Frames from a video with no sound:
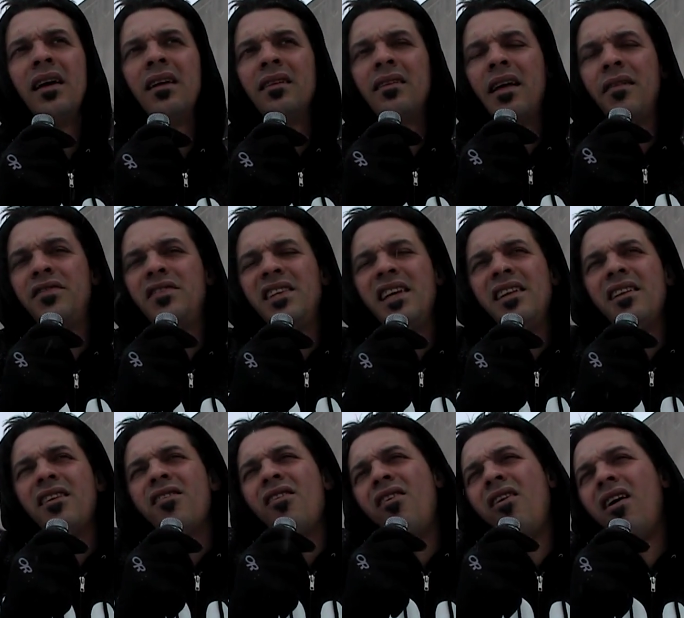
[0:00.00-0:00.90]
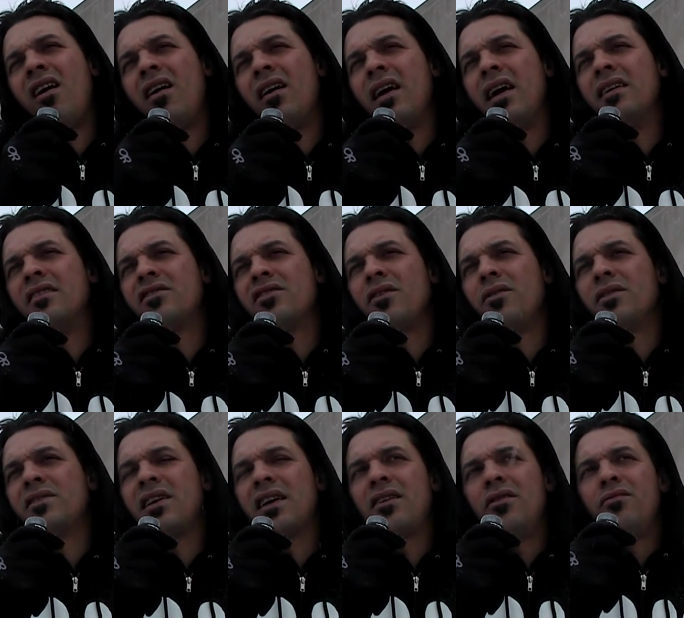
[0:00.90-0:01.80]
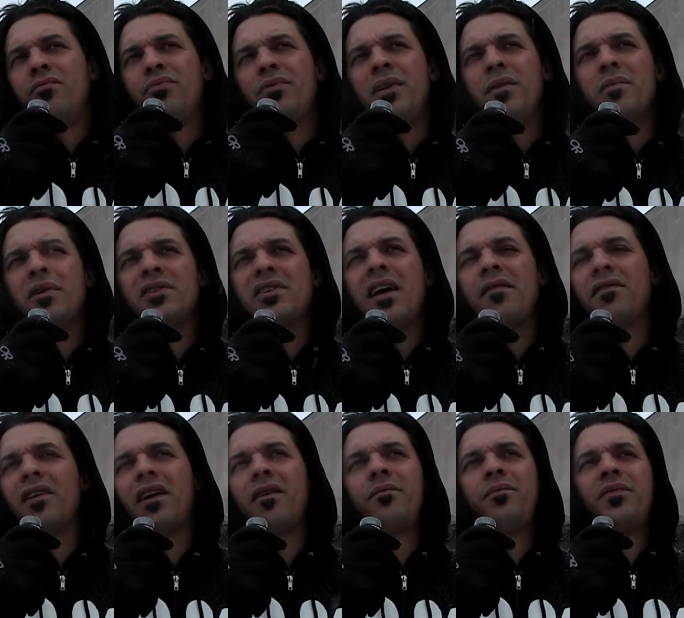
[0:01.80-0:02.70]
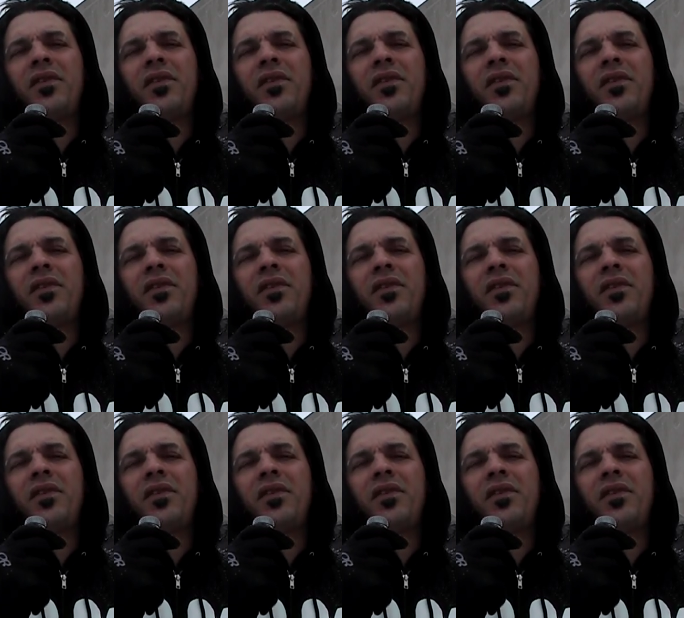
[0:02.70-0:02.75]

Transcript: they've seen it all, and so it's like you pretty much have to